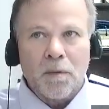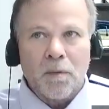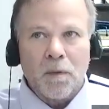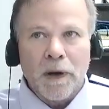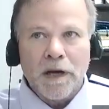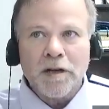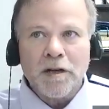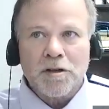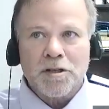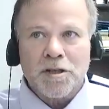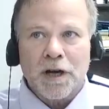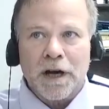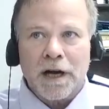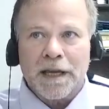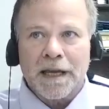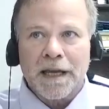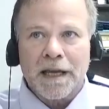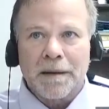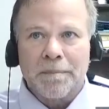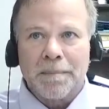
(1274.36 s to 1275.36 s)
you're
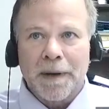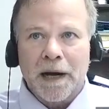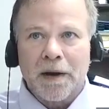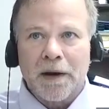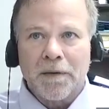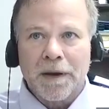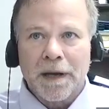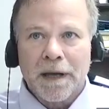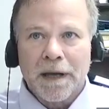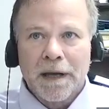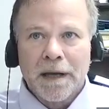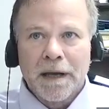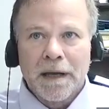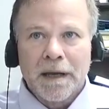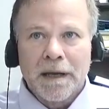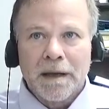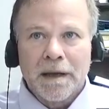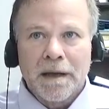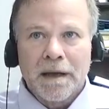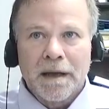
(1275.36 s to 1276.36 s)
talking about
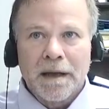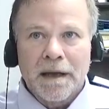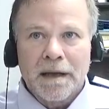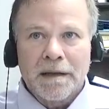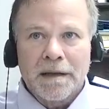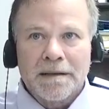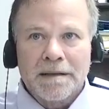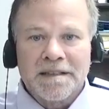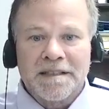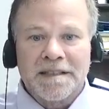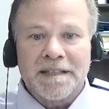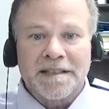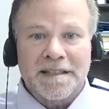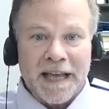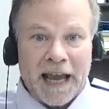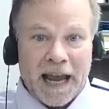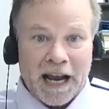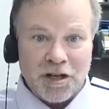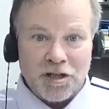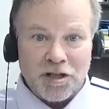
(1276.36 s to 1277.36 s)

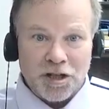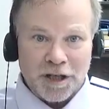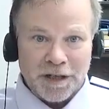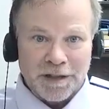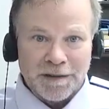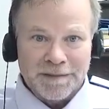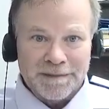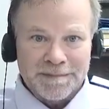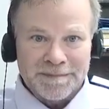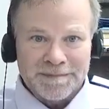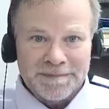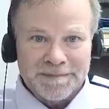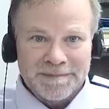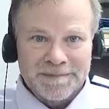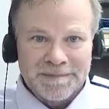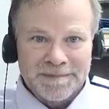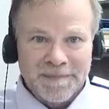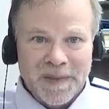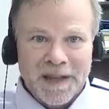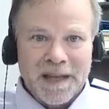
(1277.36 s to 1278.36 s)
detection,
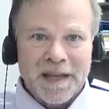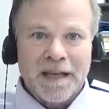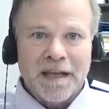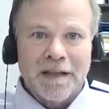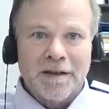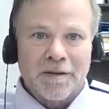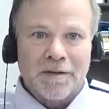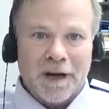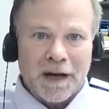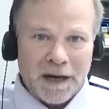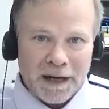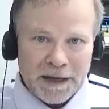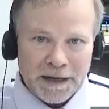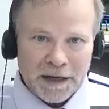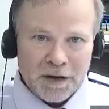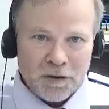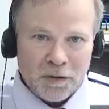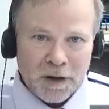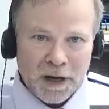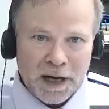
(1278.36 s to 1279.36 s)
either on a
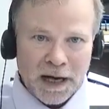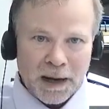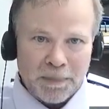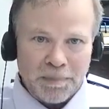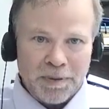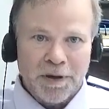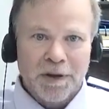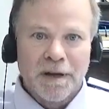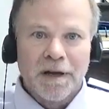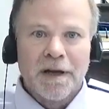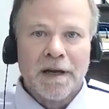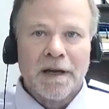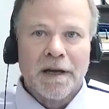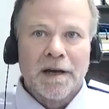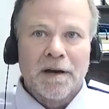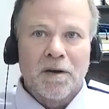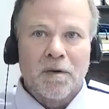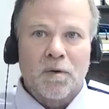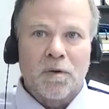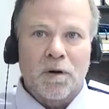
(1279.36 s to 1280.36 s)
crop
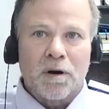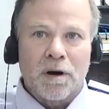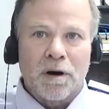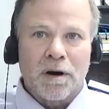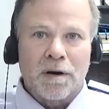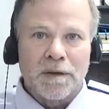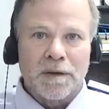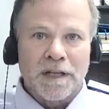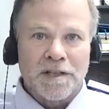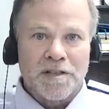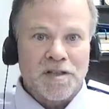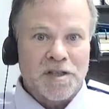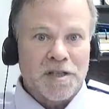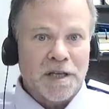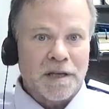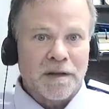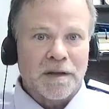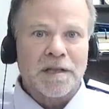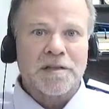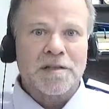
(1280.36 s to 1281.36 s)
or let's
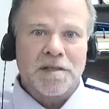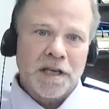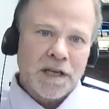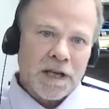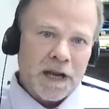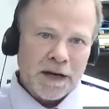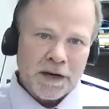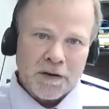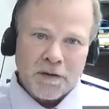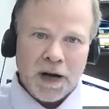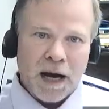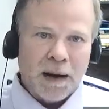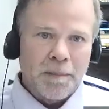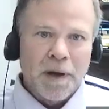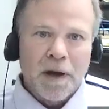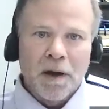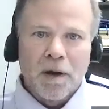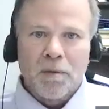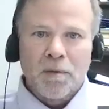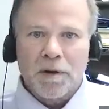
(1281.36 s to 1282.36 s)
say on a
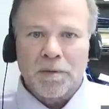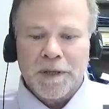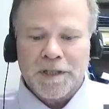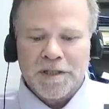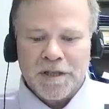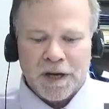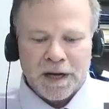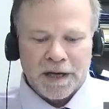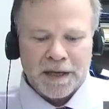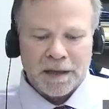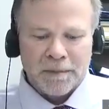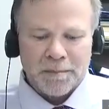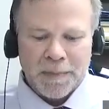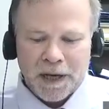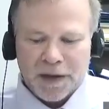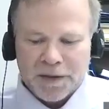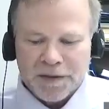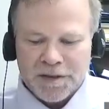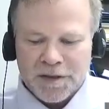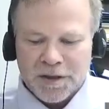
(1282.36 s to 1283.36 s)
crop, what are we talking
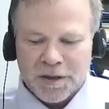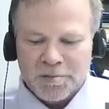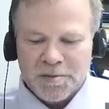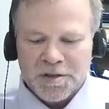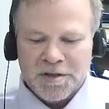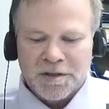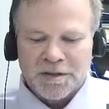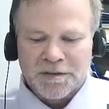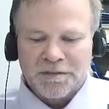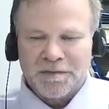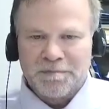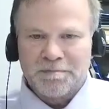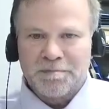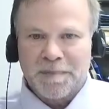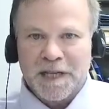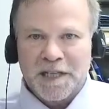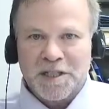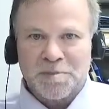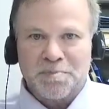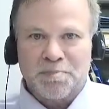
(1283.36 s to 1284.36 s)
about in terms of
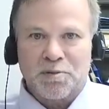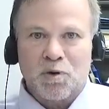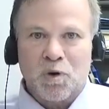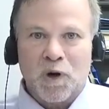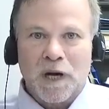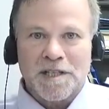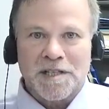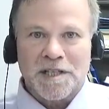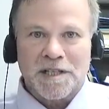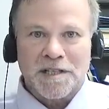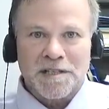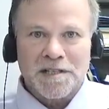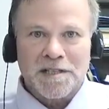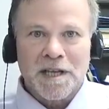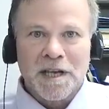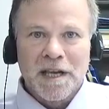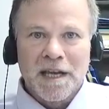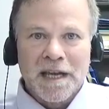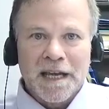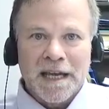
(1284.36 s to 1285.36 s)
its presence
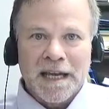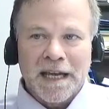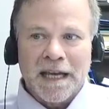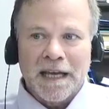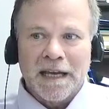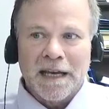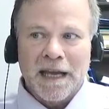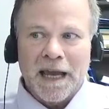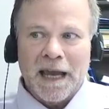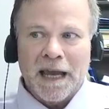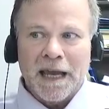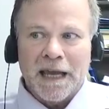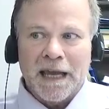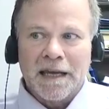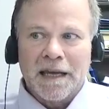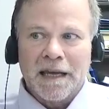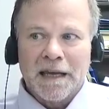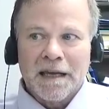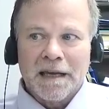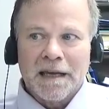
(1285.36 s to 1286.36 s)
in
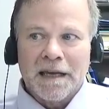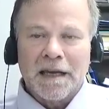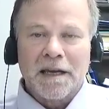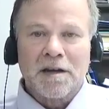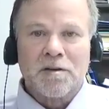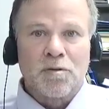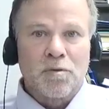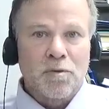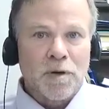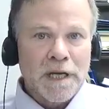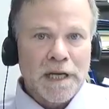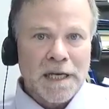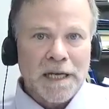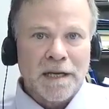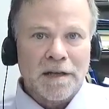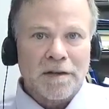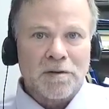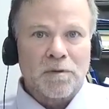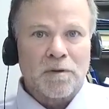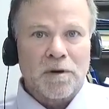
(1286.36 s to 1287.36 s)
a
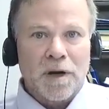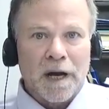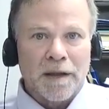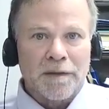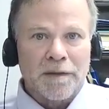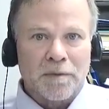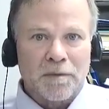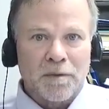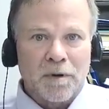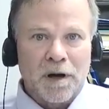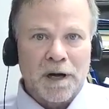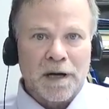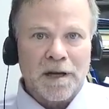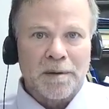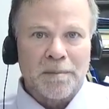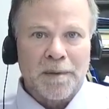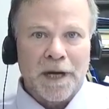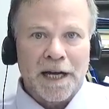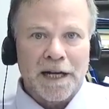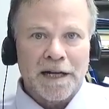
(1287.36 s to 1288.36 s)
ingredient or on the raw
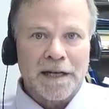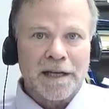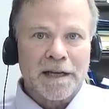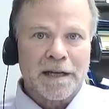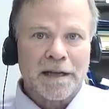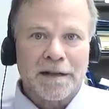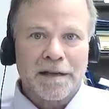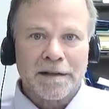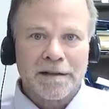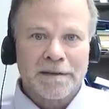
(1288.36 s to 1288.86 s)
commodity?